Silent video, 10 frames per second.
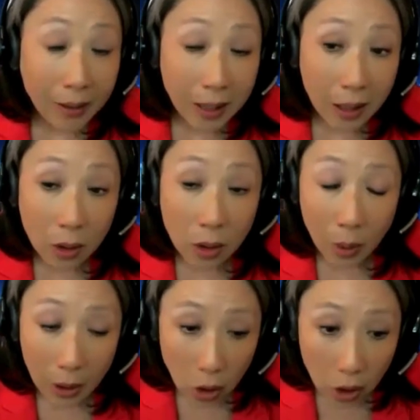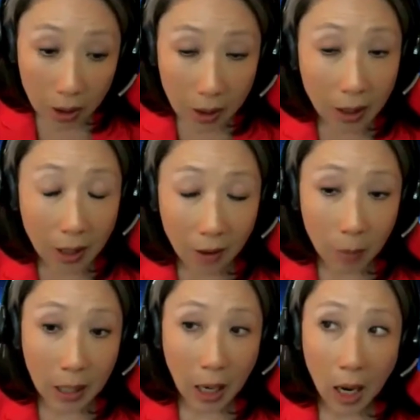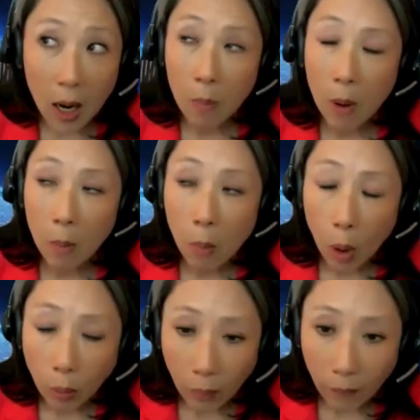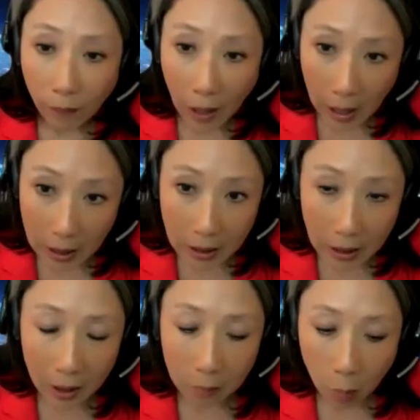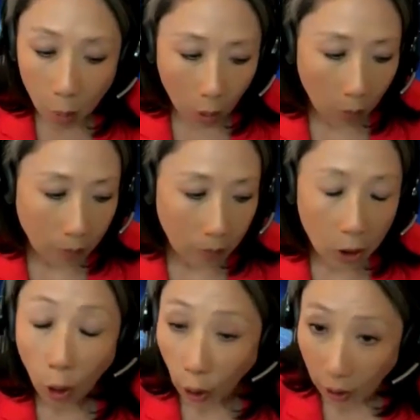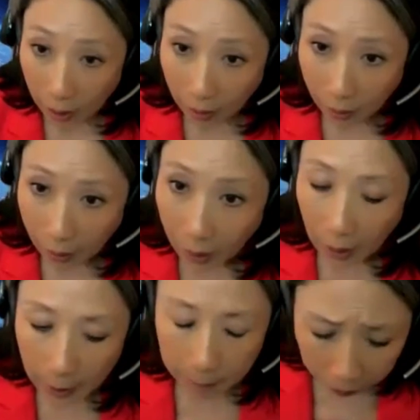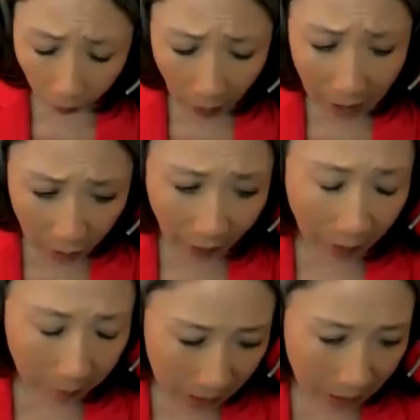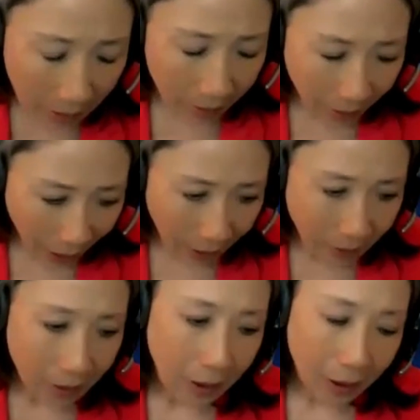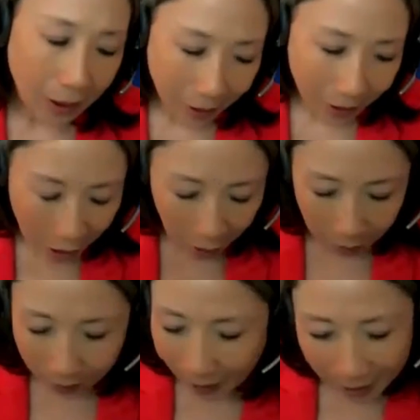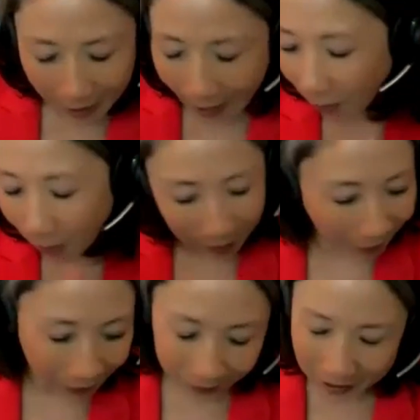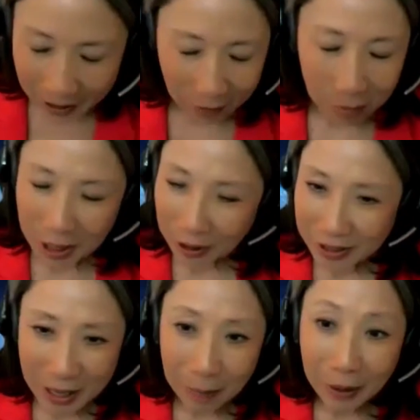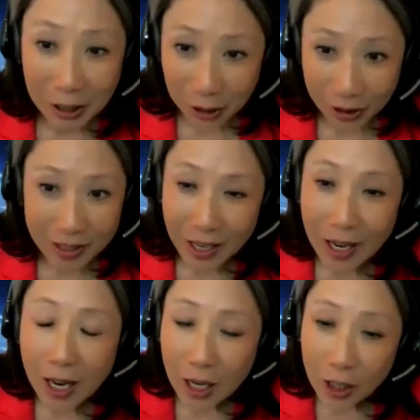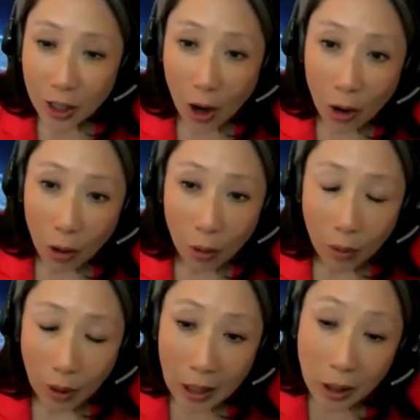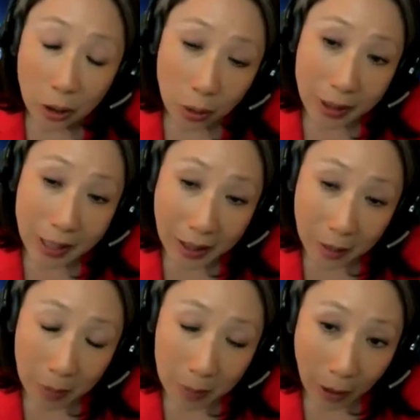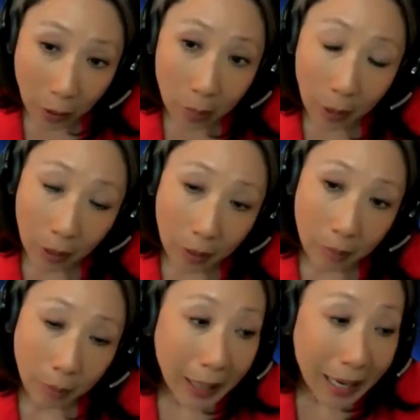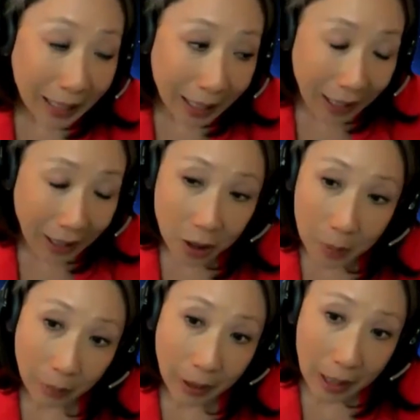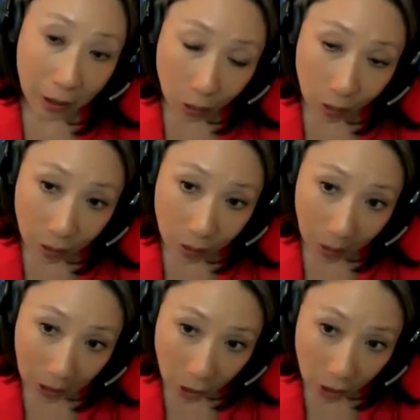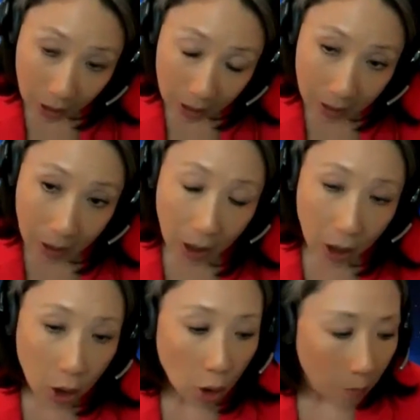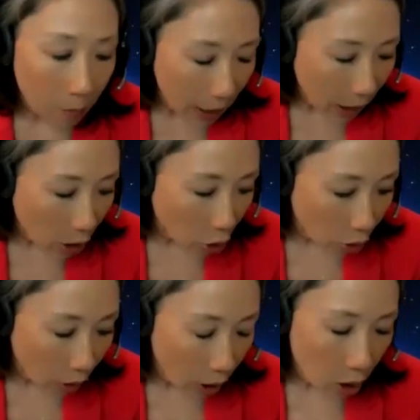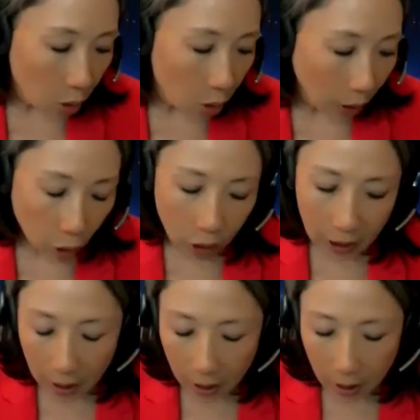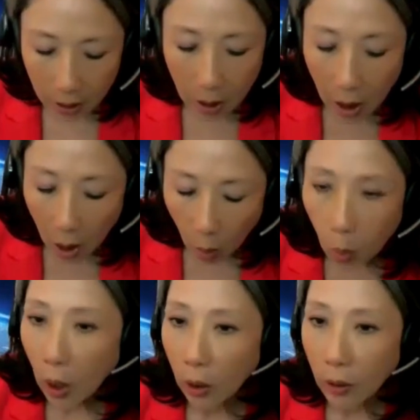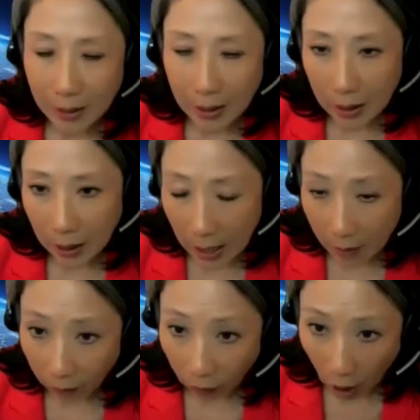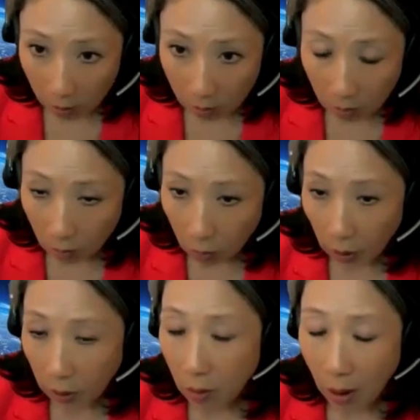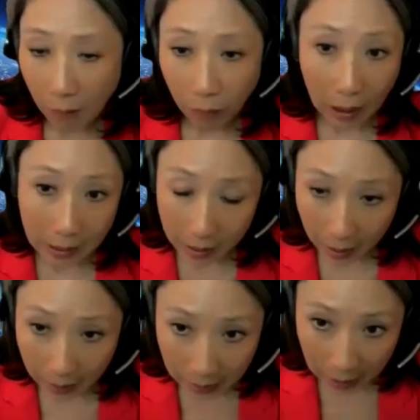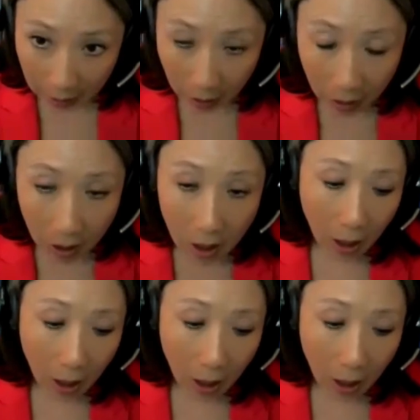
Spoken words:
at asking those questions, and they've become more refined and more targeted. And so that means that, and they have the benefit of seeing everybody else's applications. So industry has had to be better about planning to be able to answer those questions, making sure that you understand where that data came from, whether you have rights to that data.